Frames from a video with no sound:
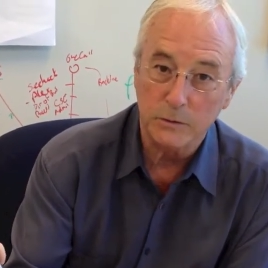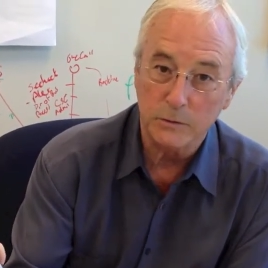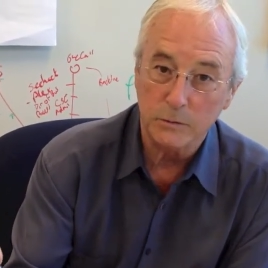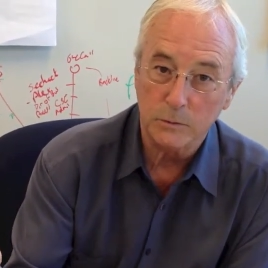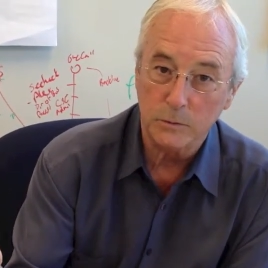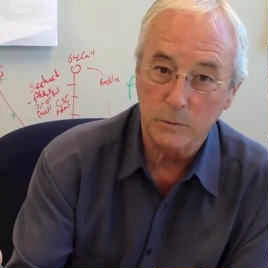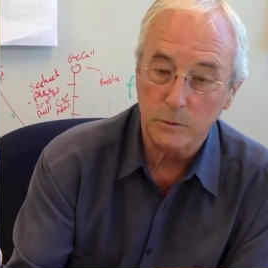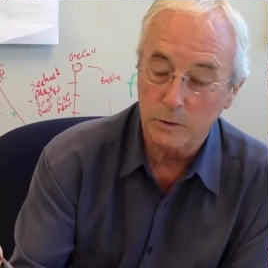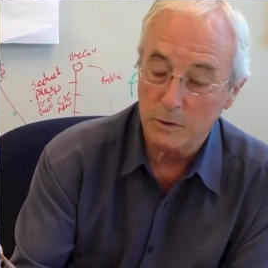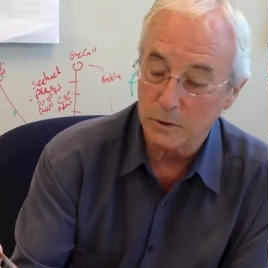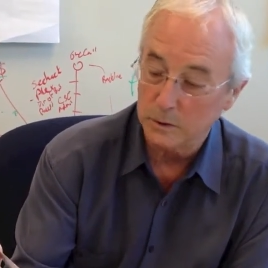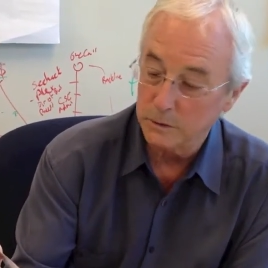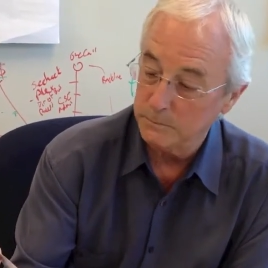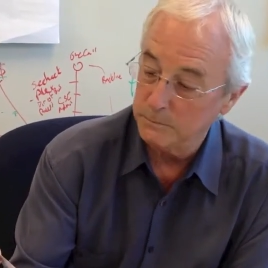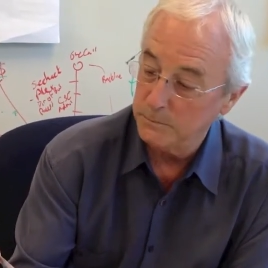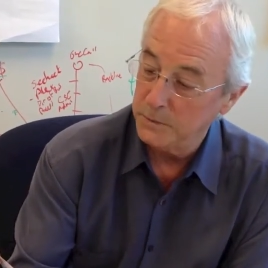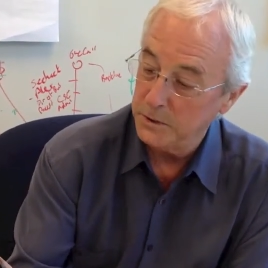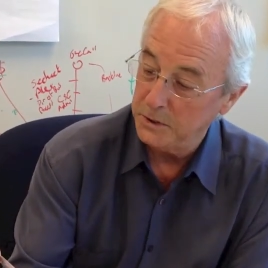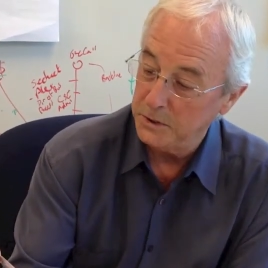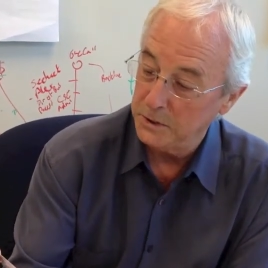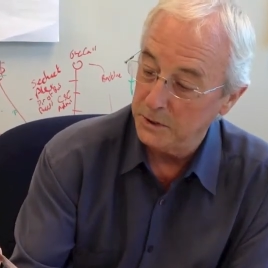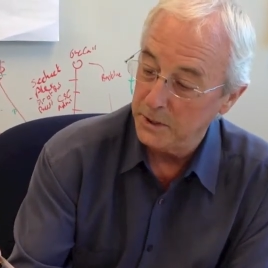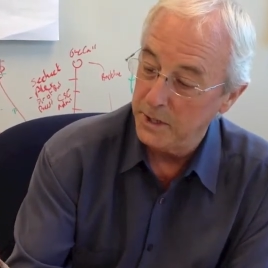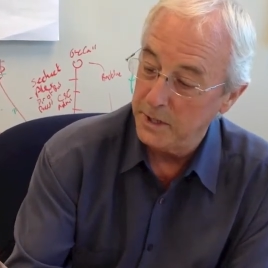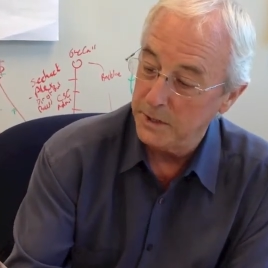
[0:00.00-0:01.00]
or
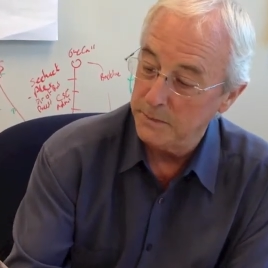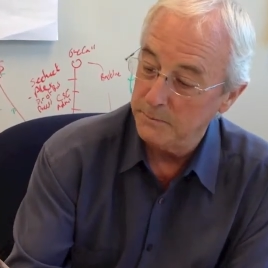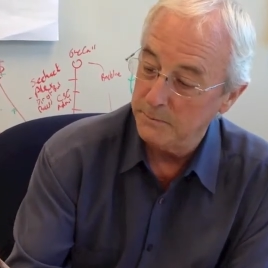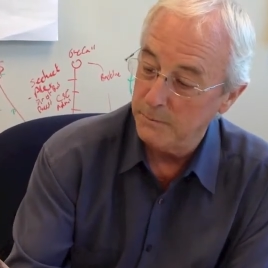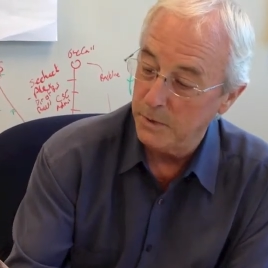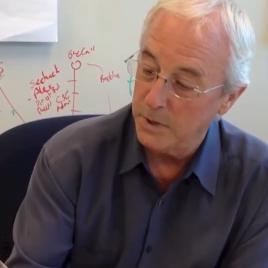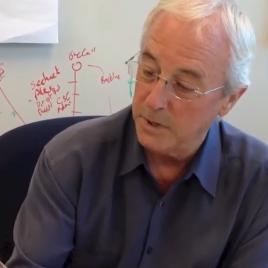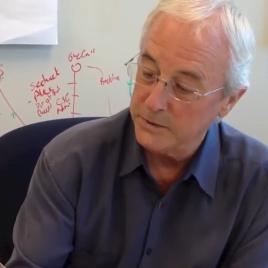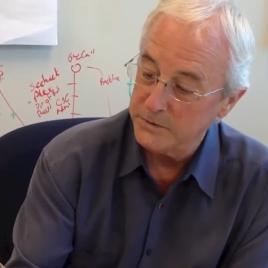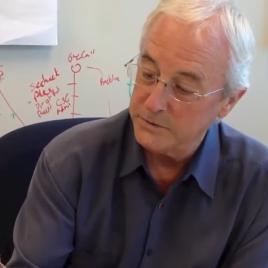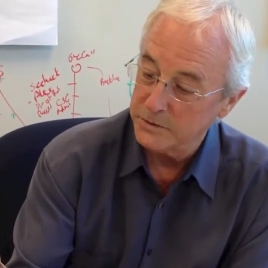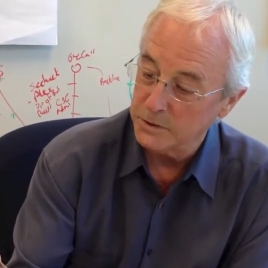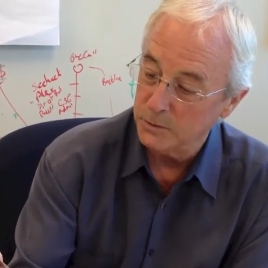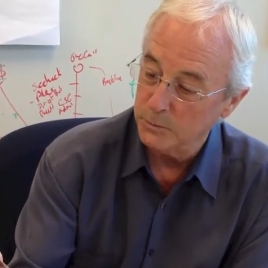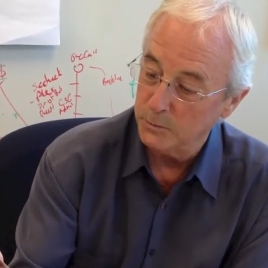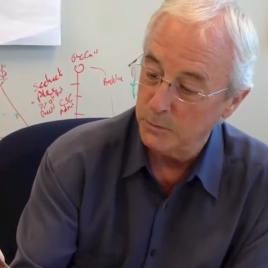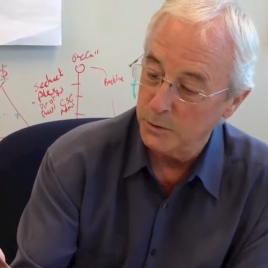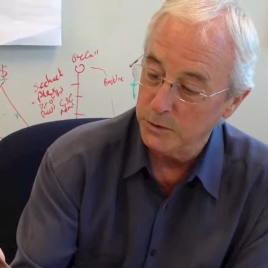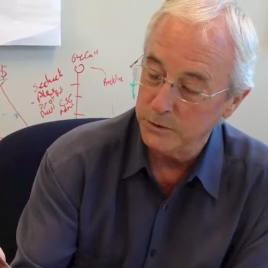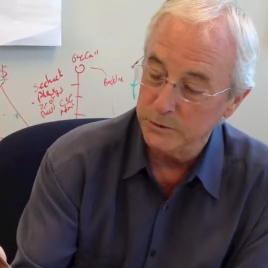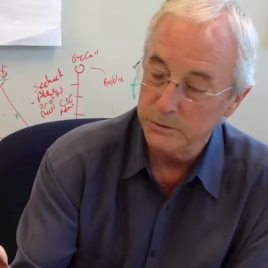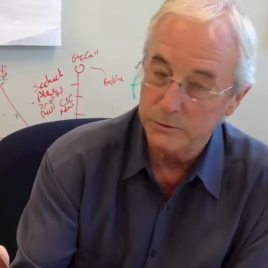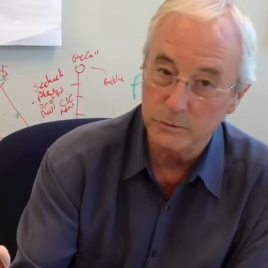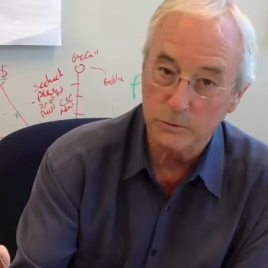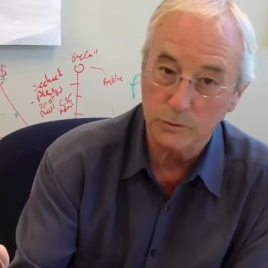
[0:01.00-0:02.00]
being led by
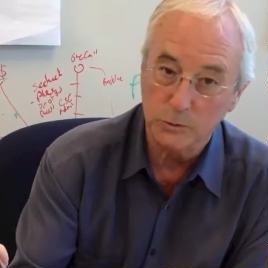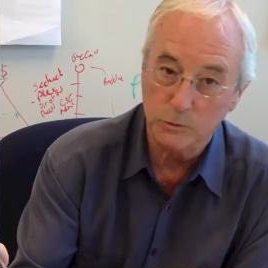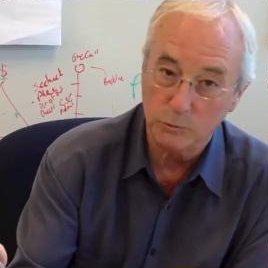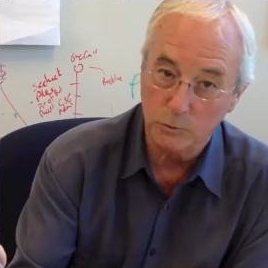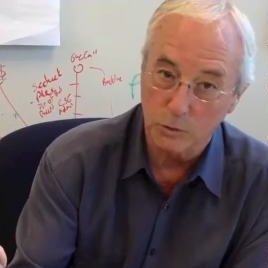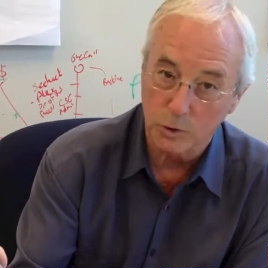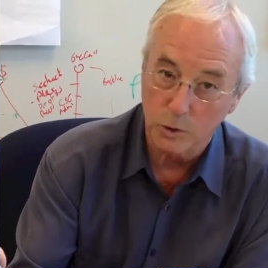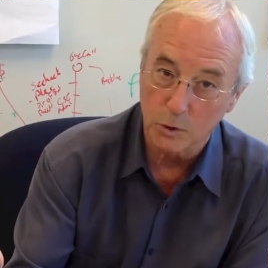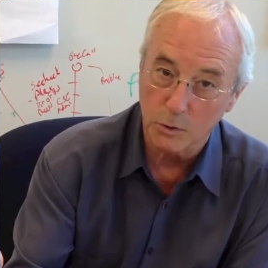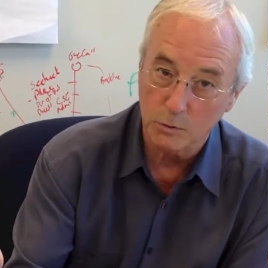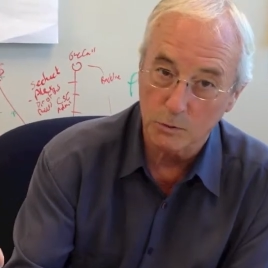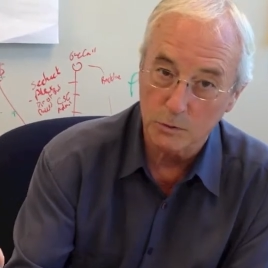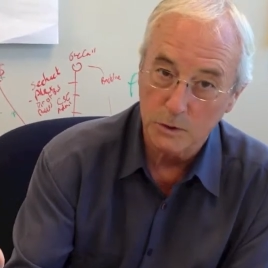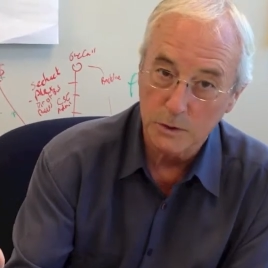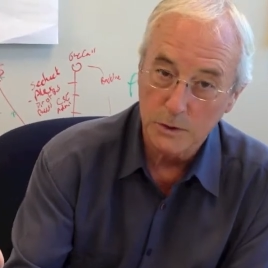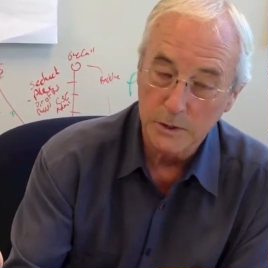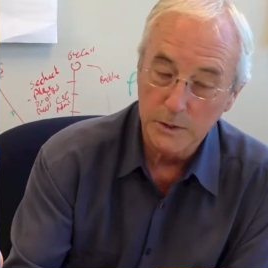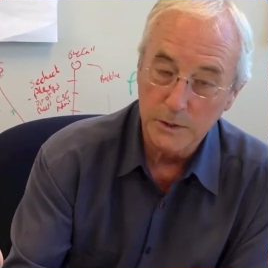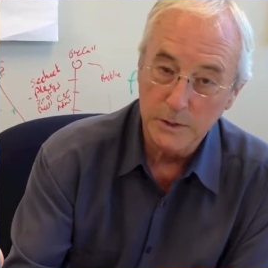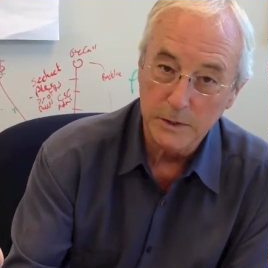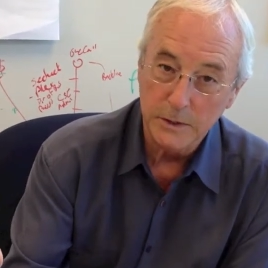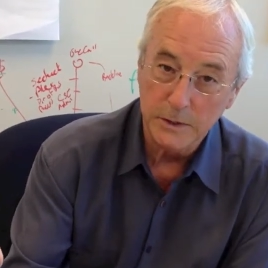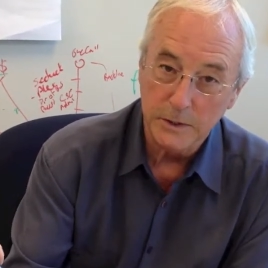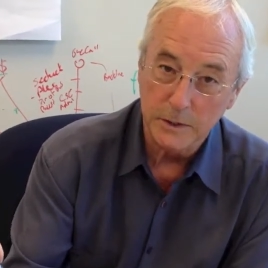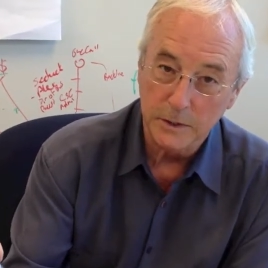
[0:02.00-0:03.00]
someone to grow.
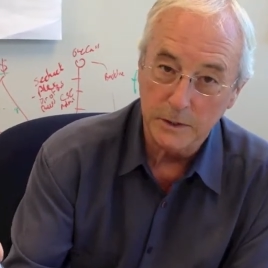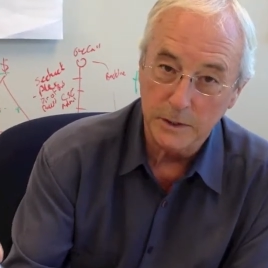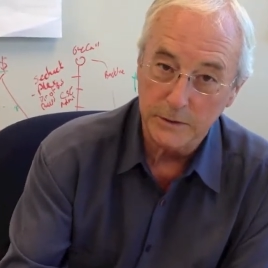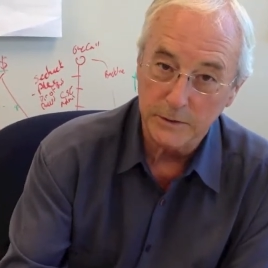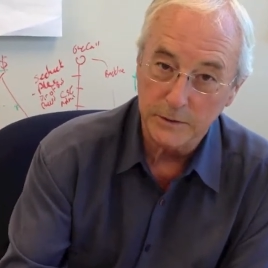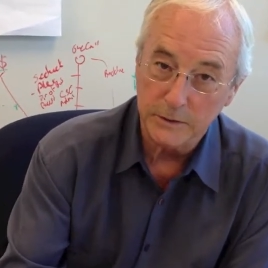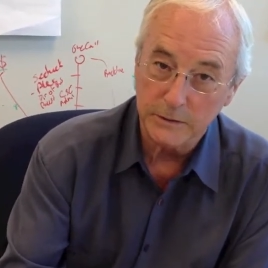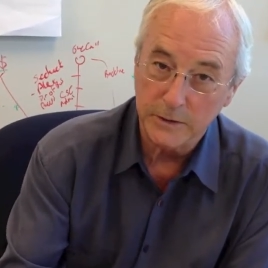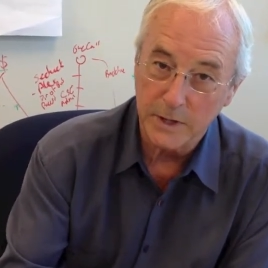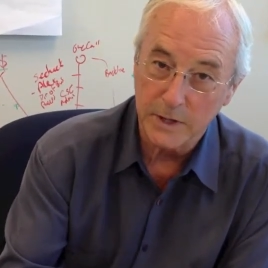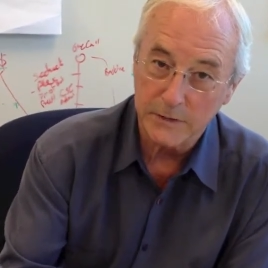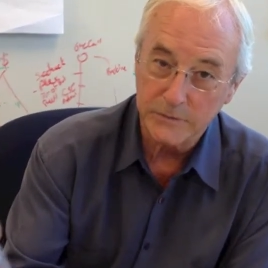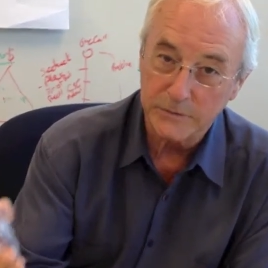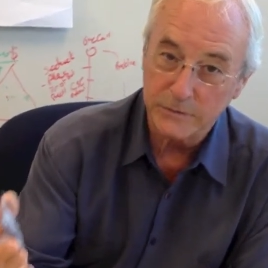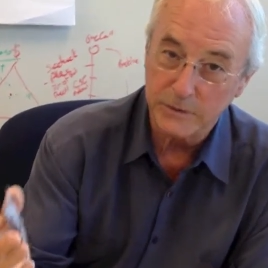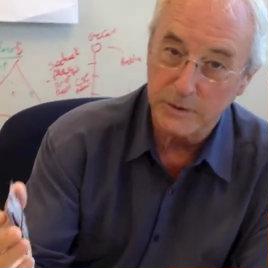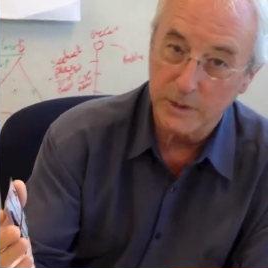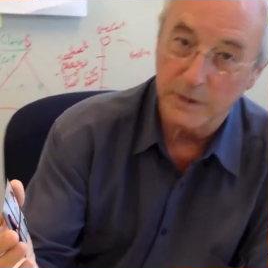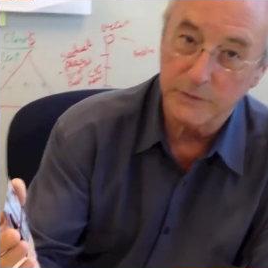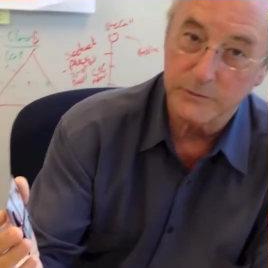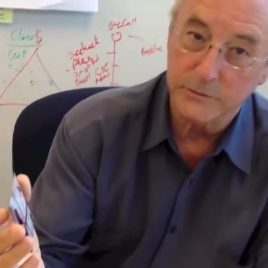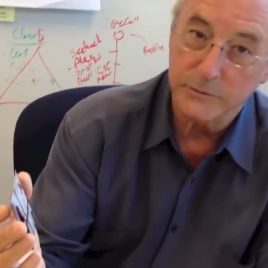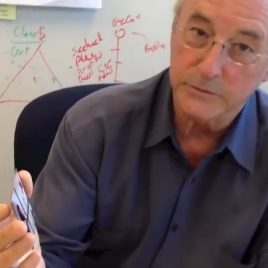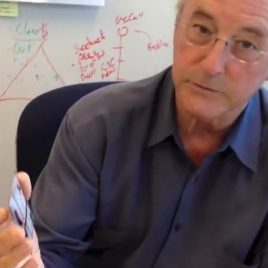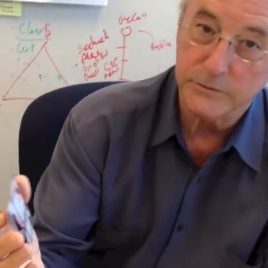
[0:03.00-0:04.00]
And I think that's the
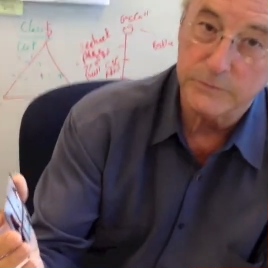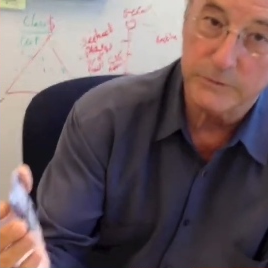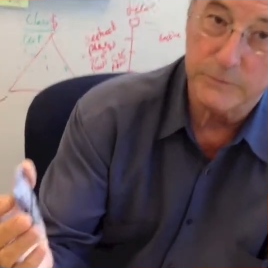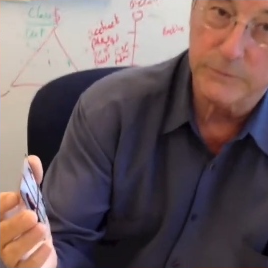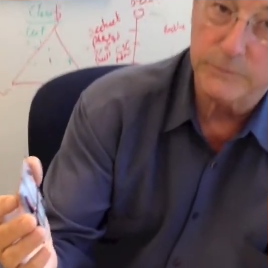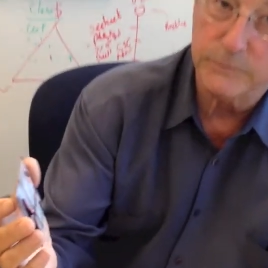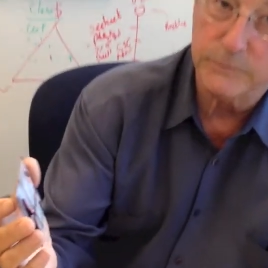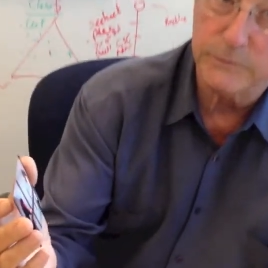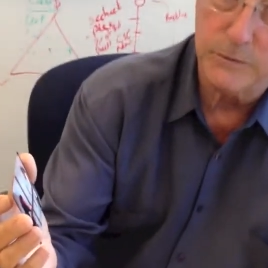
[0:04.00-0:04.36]
essence of